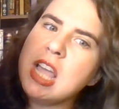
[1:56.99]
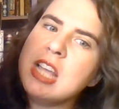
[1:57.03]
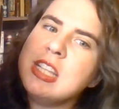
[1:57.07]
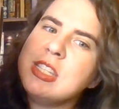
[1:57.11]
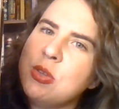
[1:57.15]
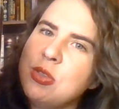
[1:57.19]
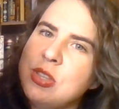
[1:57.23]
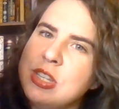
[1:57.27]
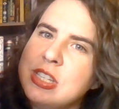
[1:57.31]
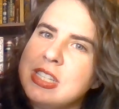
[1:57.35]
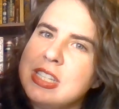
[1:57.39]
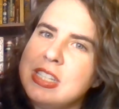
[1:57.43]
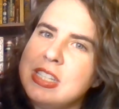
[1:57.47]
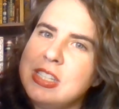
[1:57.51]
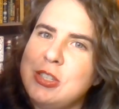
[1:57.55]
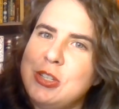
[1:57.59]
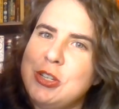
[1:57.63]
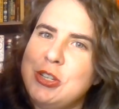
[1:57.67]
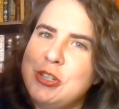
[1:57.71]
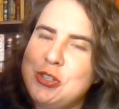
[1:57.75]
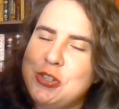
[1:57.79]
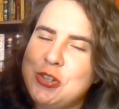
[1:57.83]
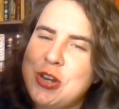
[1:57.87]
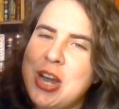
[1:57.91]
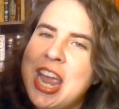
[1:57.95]
So this is
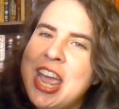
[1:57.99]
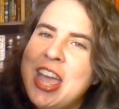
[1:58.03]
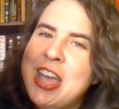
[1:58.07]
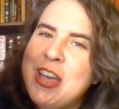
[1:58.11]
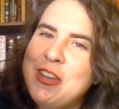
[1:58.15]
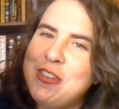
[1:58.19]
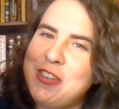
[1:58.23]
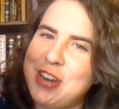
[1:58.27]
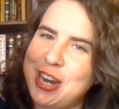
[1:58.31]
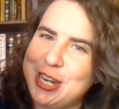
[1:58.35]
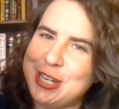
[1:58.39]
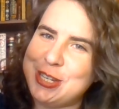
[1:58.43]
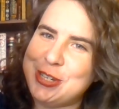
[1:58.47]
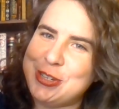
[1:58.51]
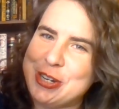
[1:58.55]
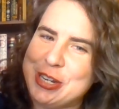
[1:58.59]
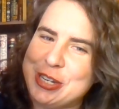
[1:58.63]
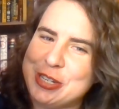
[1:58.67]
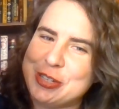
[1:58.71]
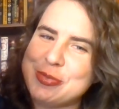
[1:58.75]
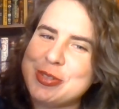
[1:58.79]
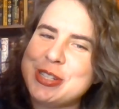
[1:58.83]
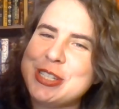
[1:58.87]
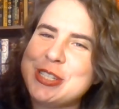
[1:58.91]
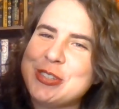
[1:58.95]
a very
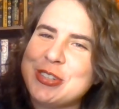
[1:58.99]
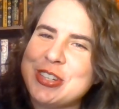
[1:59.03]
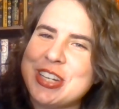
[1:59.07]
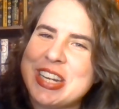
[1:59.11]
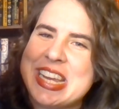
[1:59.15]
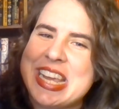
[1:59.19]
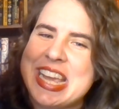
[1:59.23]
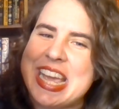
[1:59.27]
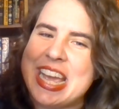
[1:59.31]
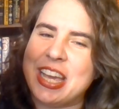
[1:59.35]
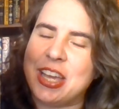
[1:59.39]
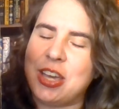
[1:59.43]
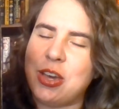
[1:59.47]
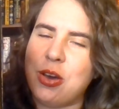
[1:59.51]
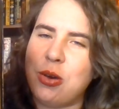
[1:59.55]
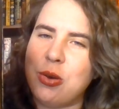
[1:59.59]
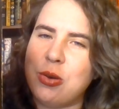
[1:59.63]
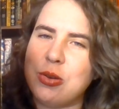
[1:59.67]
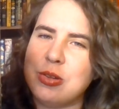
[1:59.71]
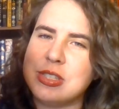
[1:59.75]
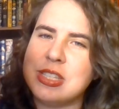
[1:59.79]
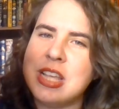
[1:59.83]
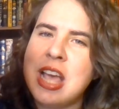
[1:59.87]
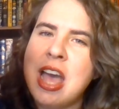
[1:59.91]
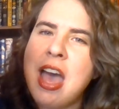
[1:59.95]
strange mystery. It
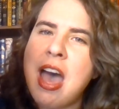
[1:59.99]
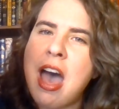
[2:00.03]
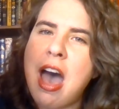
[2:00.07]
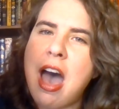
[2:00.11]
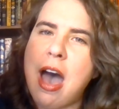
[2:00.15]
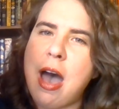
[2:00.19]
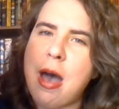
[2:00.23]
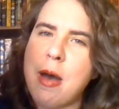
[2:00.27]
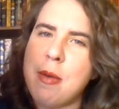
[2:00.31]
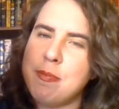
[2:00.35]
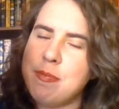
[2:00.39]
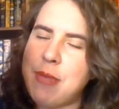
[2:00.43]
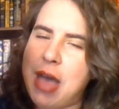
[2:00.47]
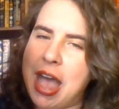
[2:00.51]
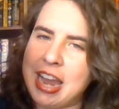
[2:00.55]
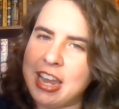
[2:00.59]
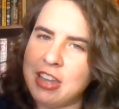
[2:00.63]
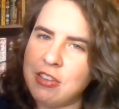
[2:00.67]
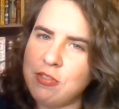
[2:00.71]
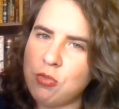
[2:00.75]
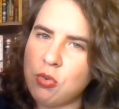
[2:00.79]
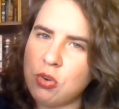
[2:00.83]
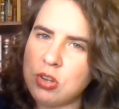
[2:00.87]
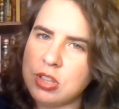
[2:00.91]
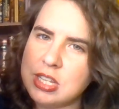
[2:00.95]
goes back
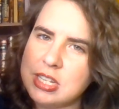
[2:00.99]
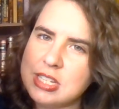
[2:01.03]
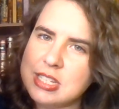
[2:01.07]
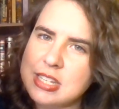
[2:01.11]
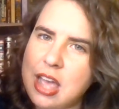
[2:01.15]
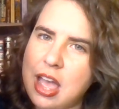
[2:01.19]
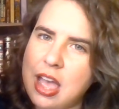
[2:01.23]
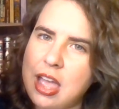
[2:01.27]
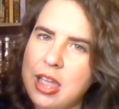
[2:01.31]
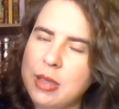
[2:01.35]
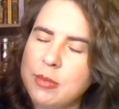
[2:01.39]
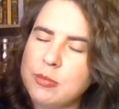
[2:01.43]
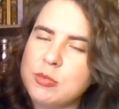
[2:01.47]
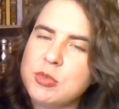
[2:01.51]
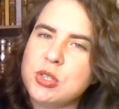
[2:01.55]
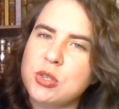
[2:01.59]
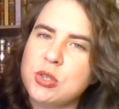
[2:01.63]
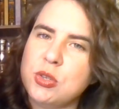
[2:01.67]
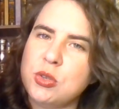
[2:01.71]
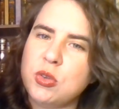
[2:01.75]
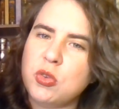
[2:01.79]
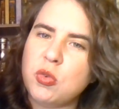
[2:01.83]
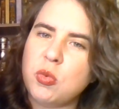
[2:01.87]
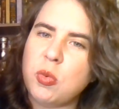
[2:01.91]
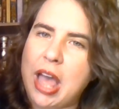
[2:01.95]
and forth in time
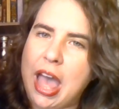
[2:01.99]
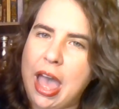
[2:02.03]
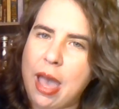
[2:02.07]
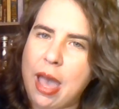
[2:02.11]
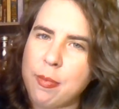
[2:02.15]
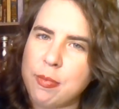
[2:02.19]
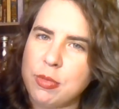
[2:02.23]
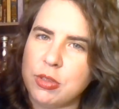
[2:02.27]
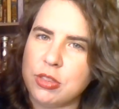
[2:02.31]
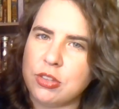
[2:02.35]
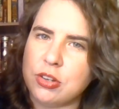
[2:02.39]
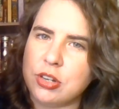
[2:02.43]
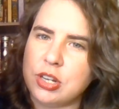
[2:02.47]
to what happened